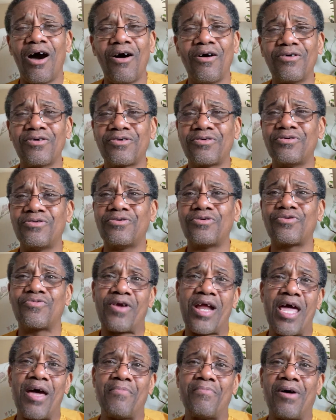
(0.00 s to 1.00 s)
uncle,
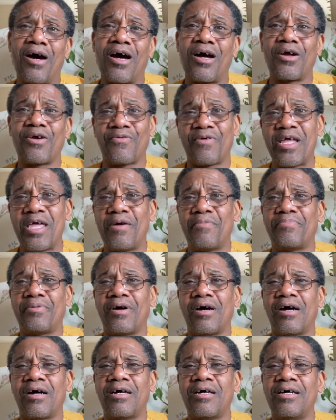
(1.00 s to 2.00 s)
grandma,
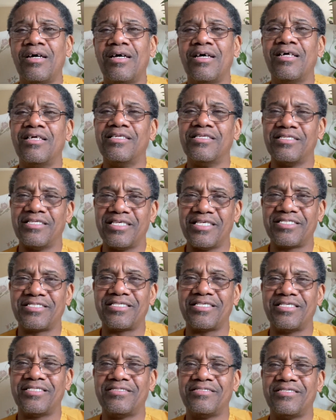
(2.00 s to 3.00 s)
grandpa,
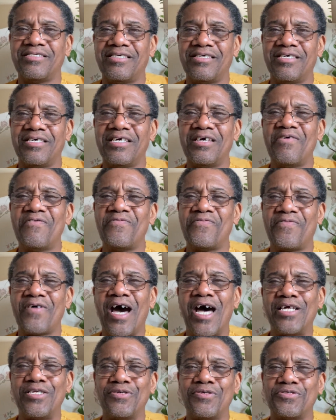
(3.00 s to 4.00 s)
listen,
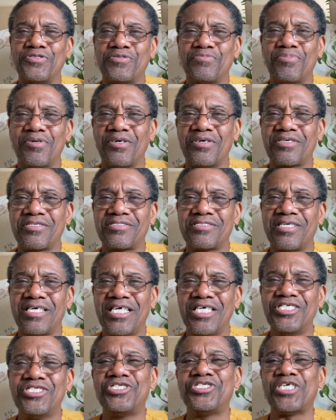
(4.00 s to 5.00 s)
find those books,
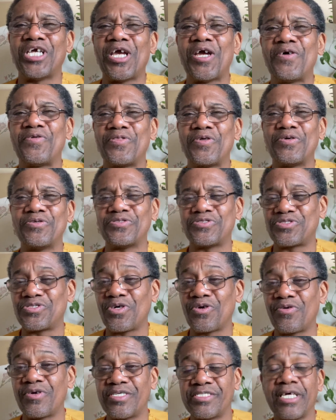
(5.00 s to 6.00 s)
share those
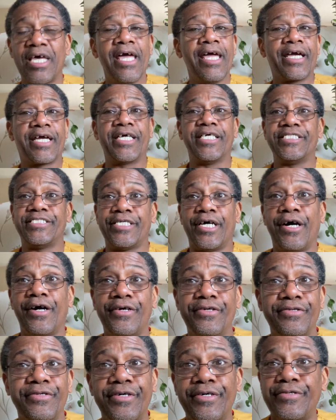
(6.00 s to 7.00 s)
stories, because
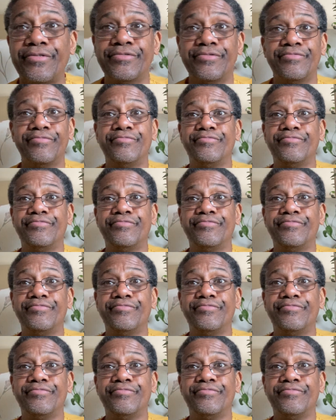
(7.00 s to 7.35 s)
y'all know